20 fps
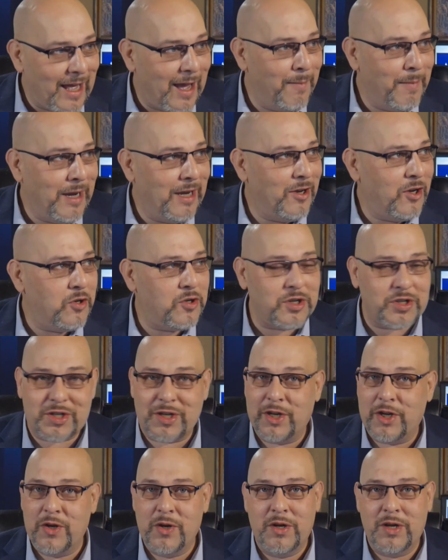I mean, you just
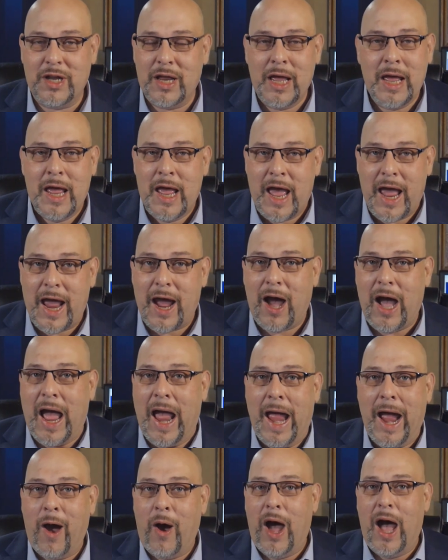you how
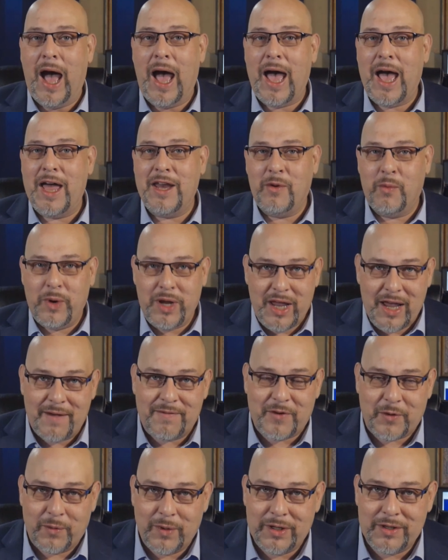how high do we have
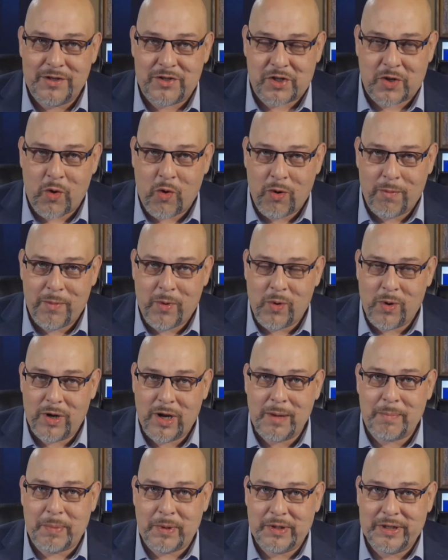to run the scoreboard
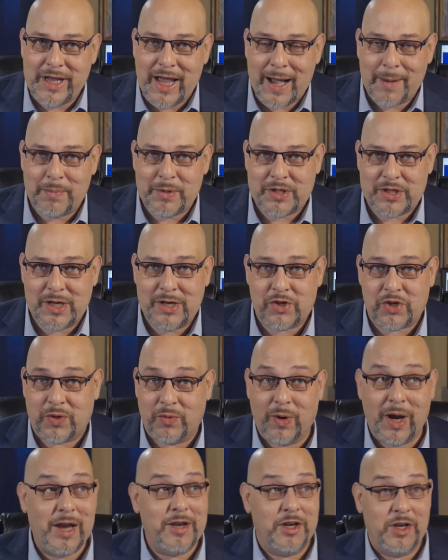up on the opposition,
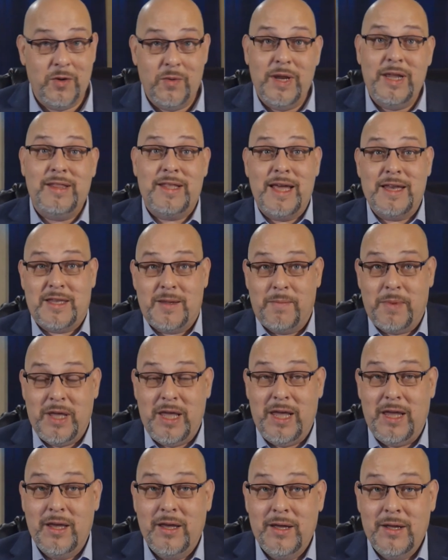right? Do you need that to
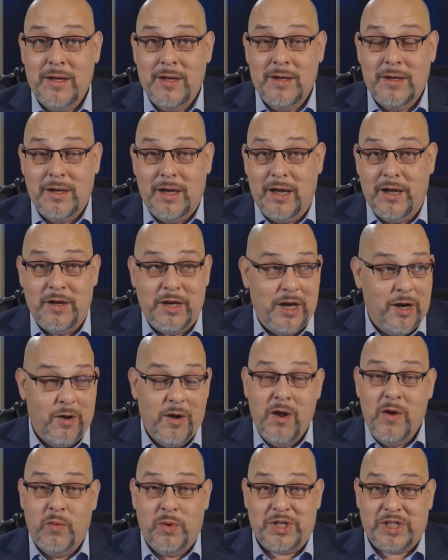be, uh, you know,
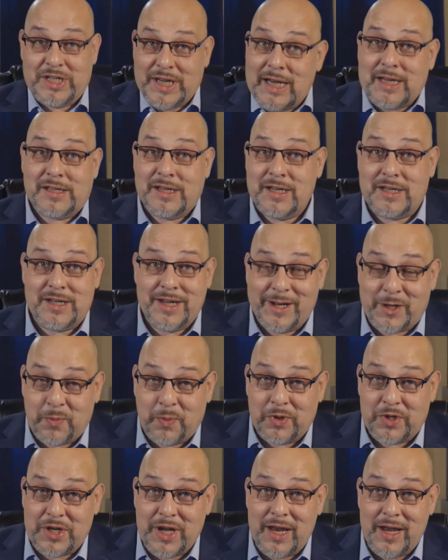was sixty six
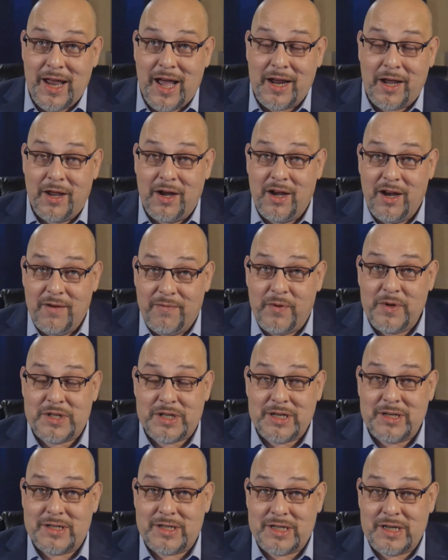percent not good enough? Was
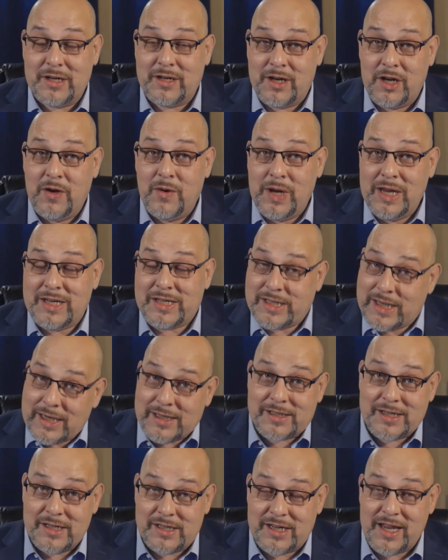it? Do you need
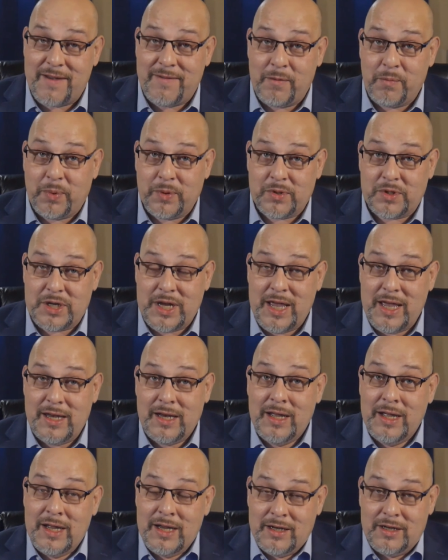sixty seven percent?
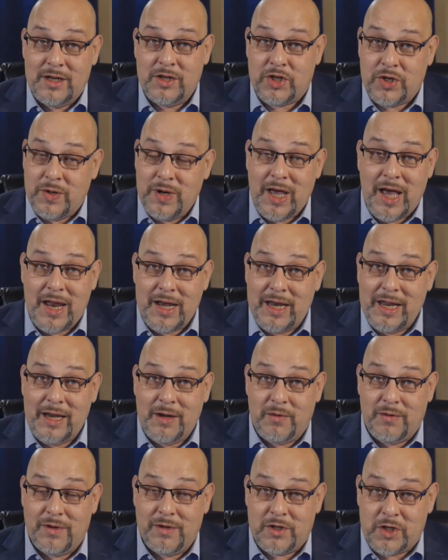Did you not
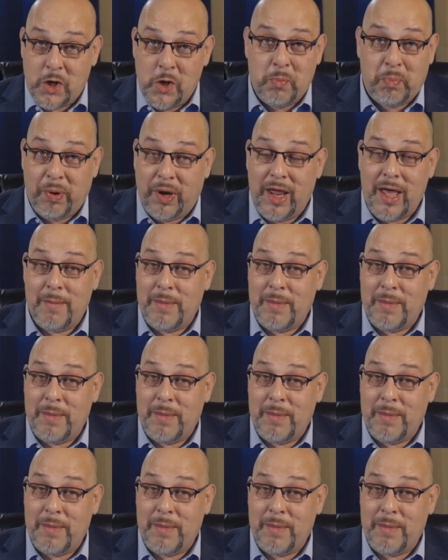need two point?